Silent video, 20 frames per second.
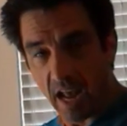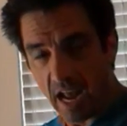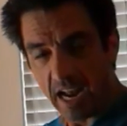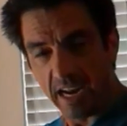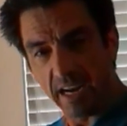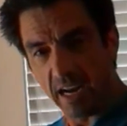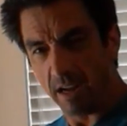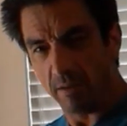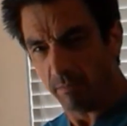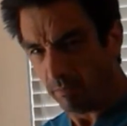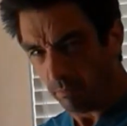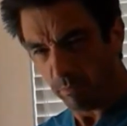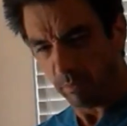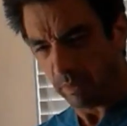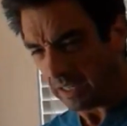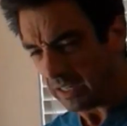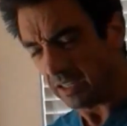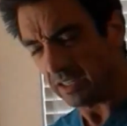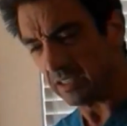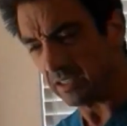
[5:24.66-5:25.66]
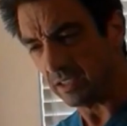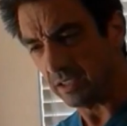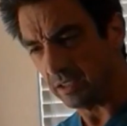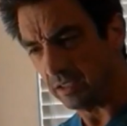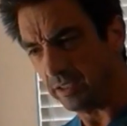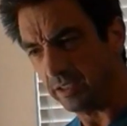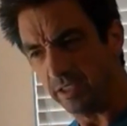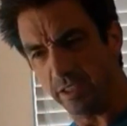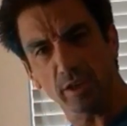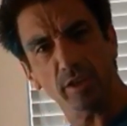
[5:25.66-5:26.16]
and, because
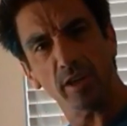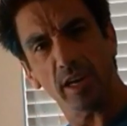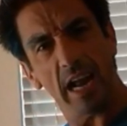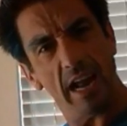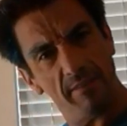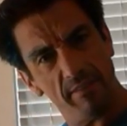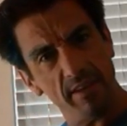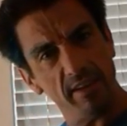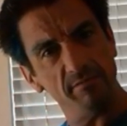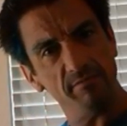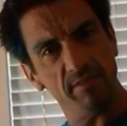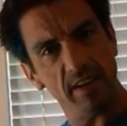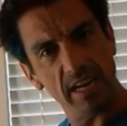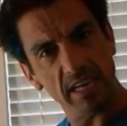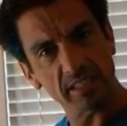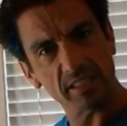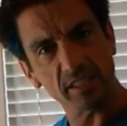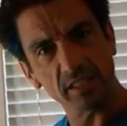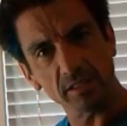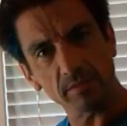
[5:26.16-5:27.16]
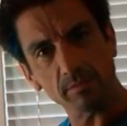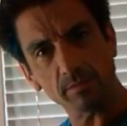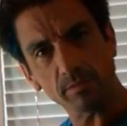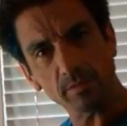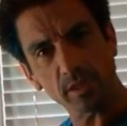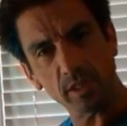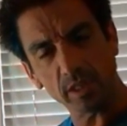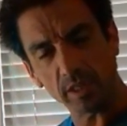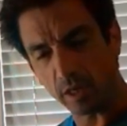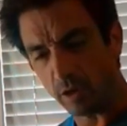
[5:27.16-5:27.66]
you could have an infection,
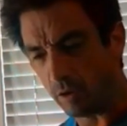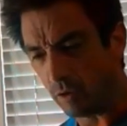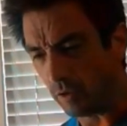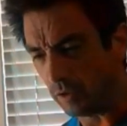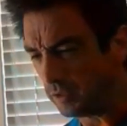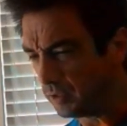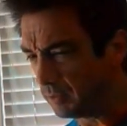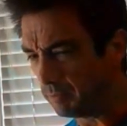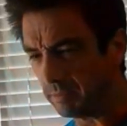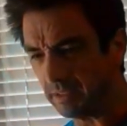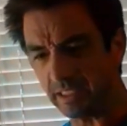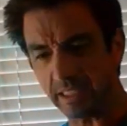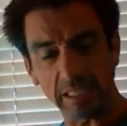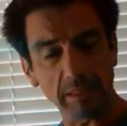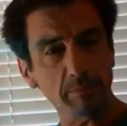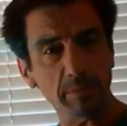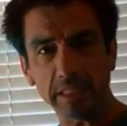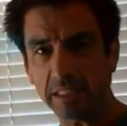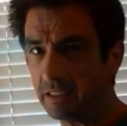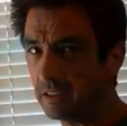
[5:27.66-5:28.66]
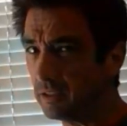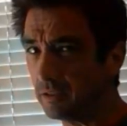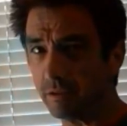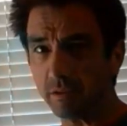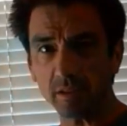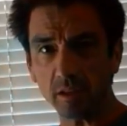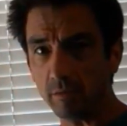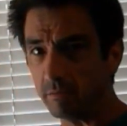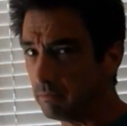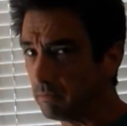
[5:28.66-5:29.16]
you know, or some seepage or
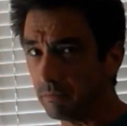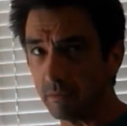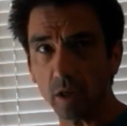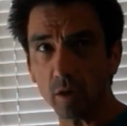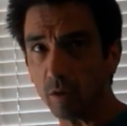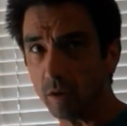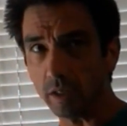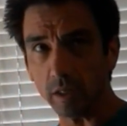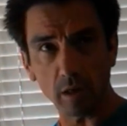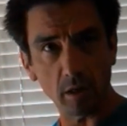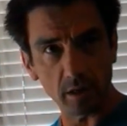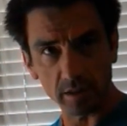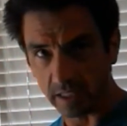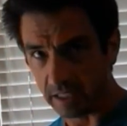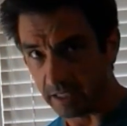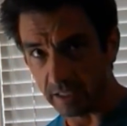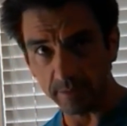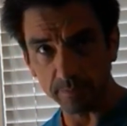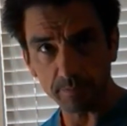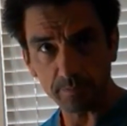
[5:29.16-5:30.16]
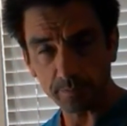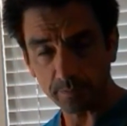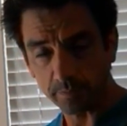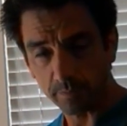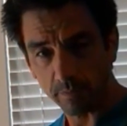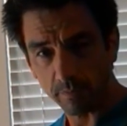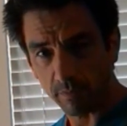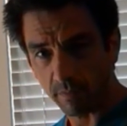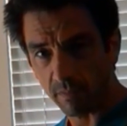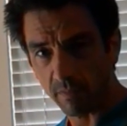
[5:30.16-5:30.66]
something going on there.
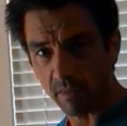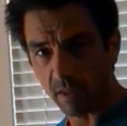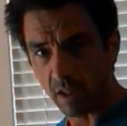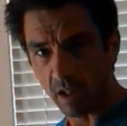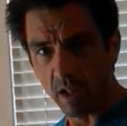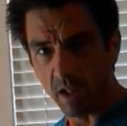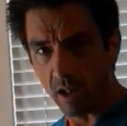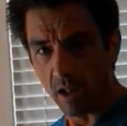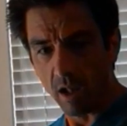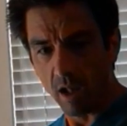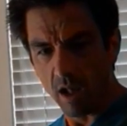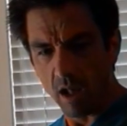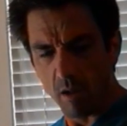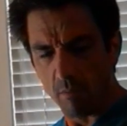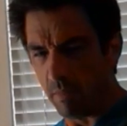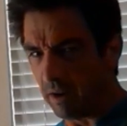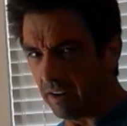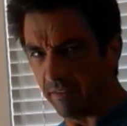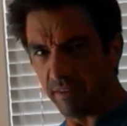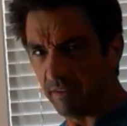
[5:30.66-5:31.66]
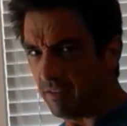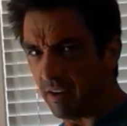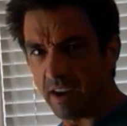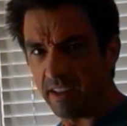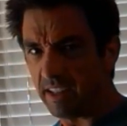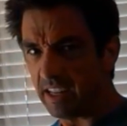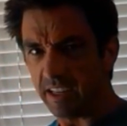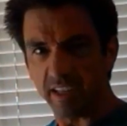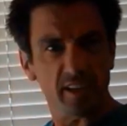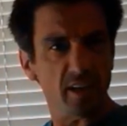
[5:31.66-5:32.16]
But if you
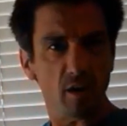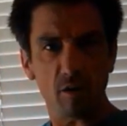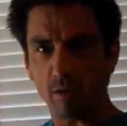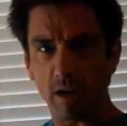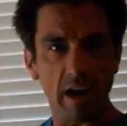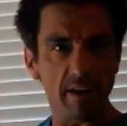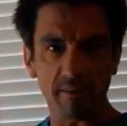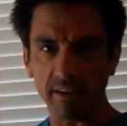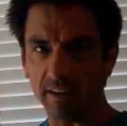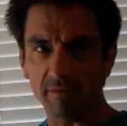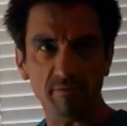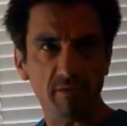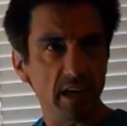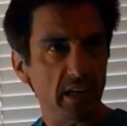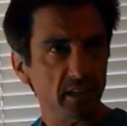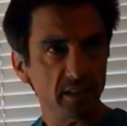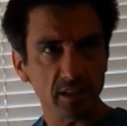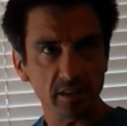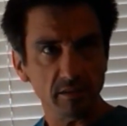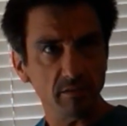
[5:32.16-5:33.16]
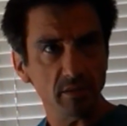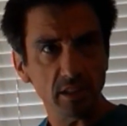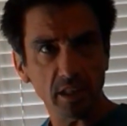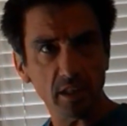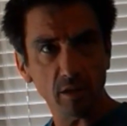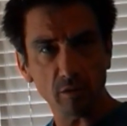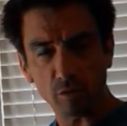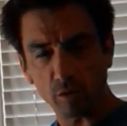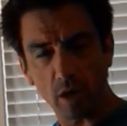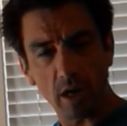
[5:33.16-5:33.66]
find that you don't have an infection,
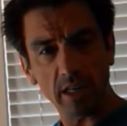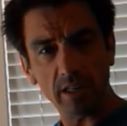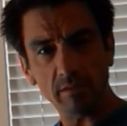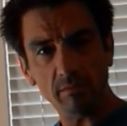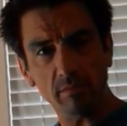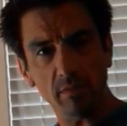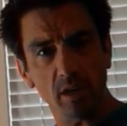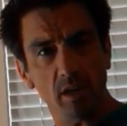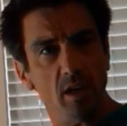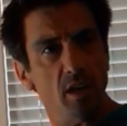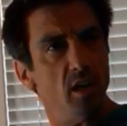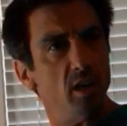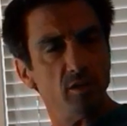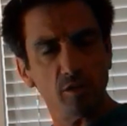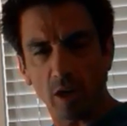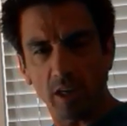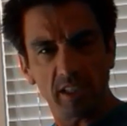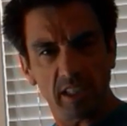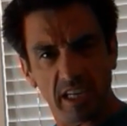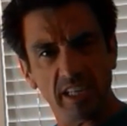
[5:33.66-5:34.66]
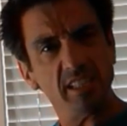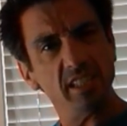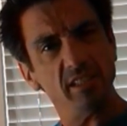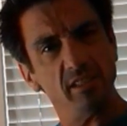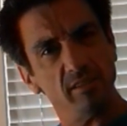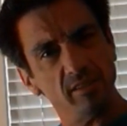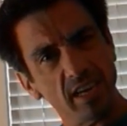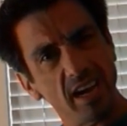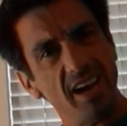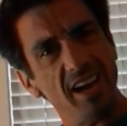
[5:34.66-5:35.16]
you know, try try
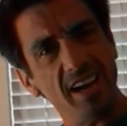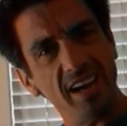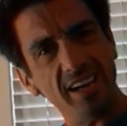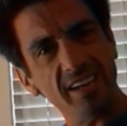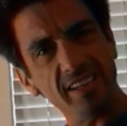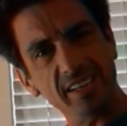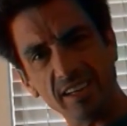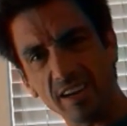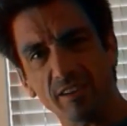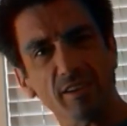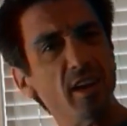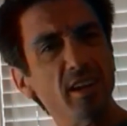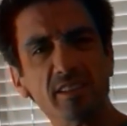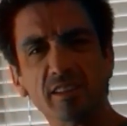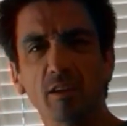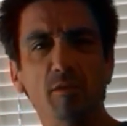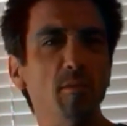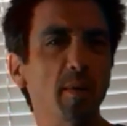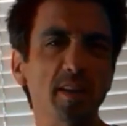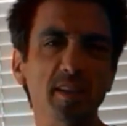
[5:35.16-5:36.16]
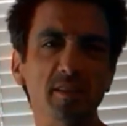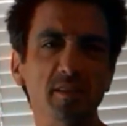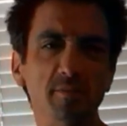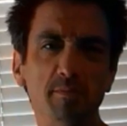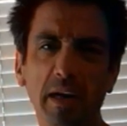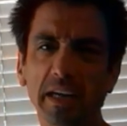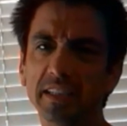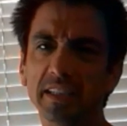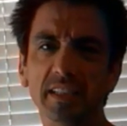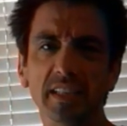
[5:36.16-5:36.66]
changing your diet. You know, not so much
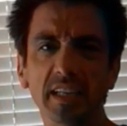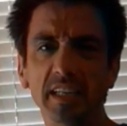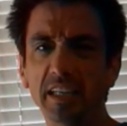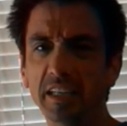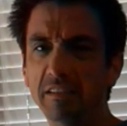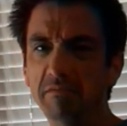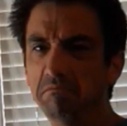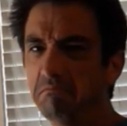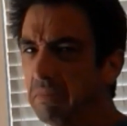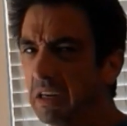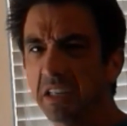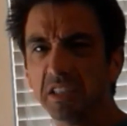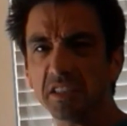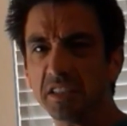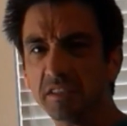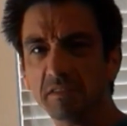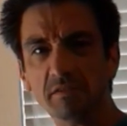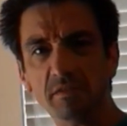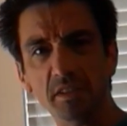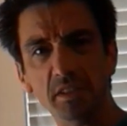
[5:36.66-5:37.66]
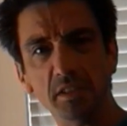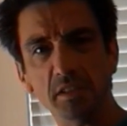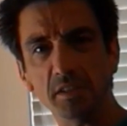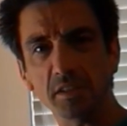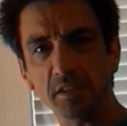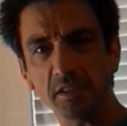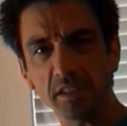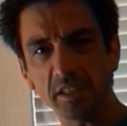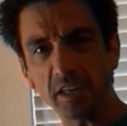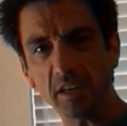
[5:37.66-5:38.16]
spicy, pungent
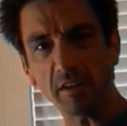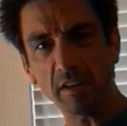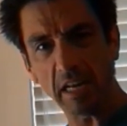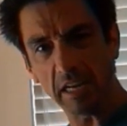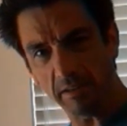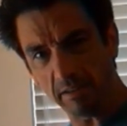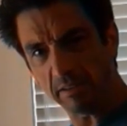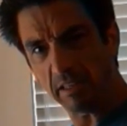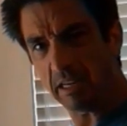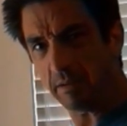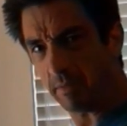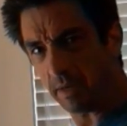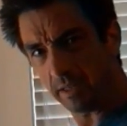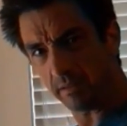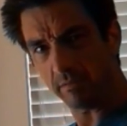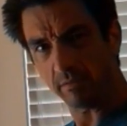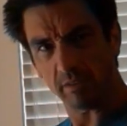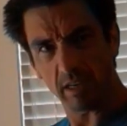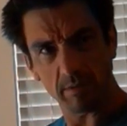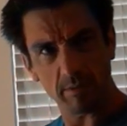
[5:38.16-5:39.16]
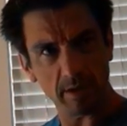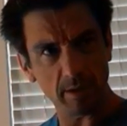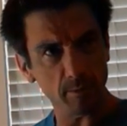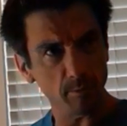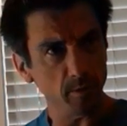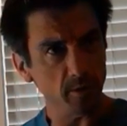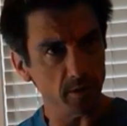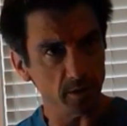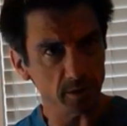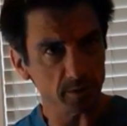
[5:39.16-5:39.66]
food. You know, that, that might that
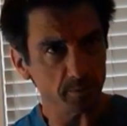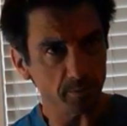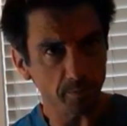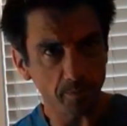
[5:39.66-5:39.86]
might work.